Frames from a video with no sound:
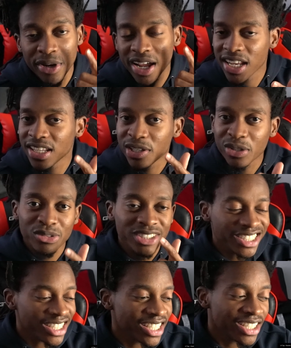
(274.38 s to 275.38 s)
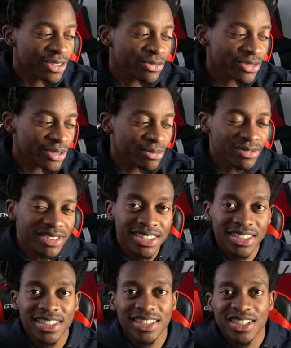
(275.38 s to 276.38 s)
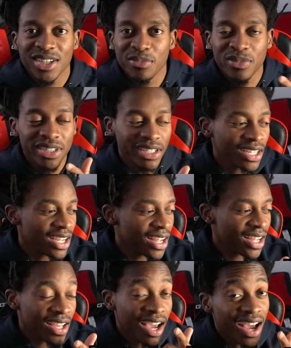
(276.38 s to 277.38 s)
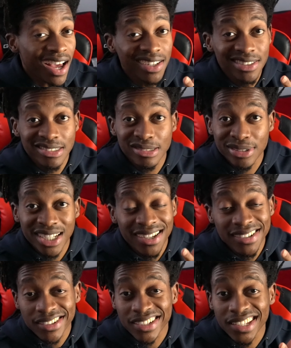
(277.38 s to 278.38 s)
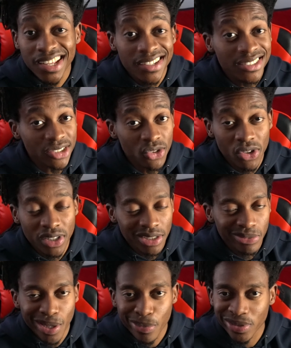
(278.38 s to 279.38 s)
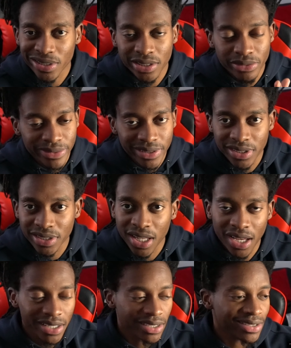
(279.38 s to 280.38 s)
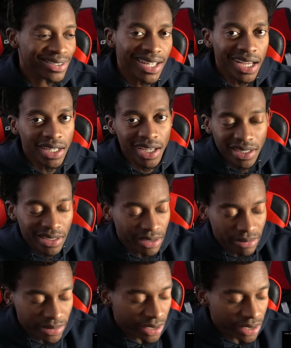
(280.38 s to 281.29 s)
But I ain't even gonna say it, you feel what I'm saying? But I don't you know what I'm saying? I heard a lot of stories. These rappers is really like not like that.